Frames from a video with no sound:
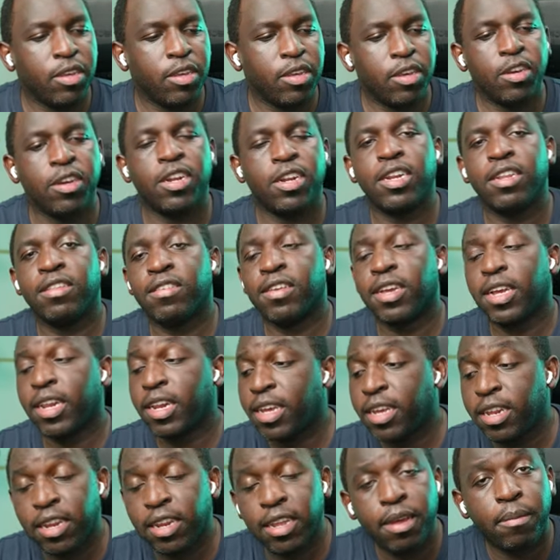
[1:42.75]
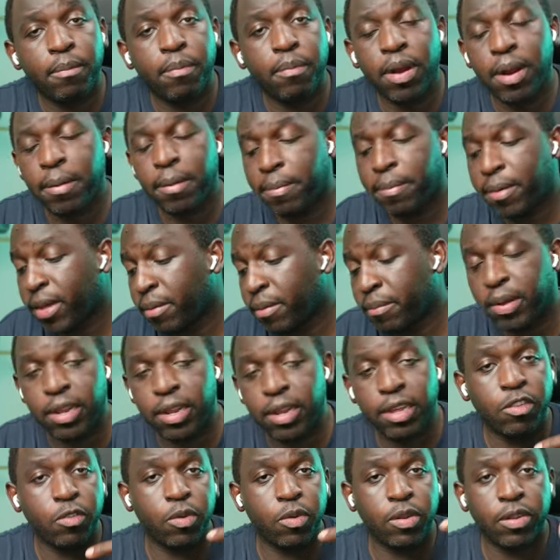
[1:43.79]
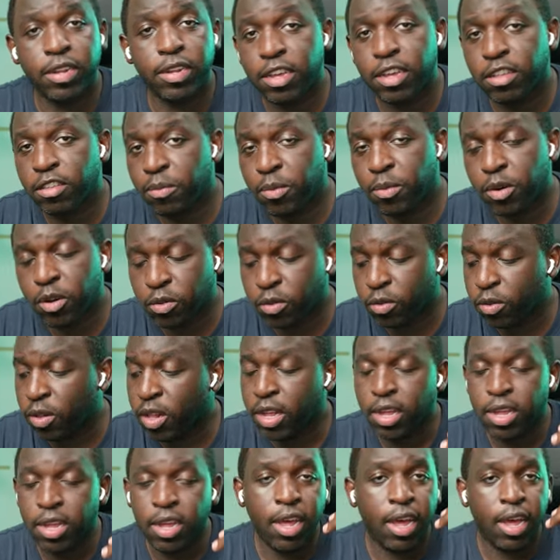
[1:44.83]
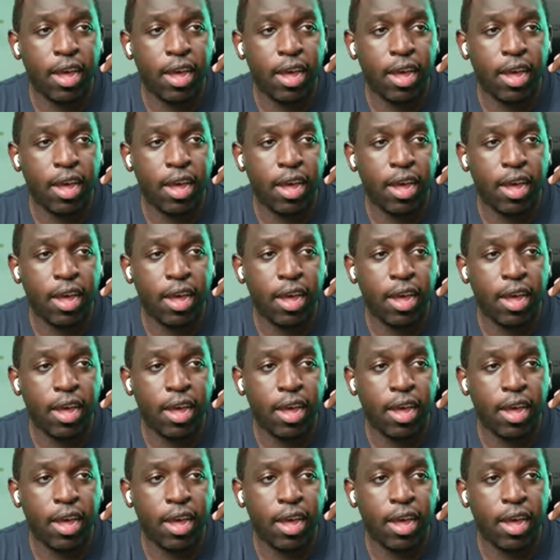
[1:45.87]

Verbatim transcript: you're going to need to clean it, prep it, put it into a data model,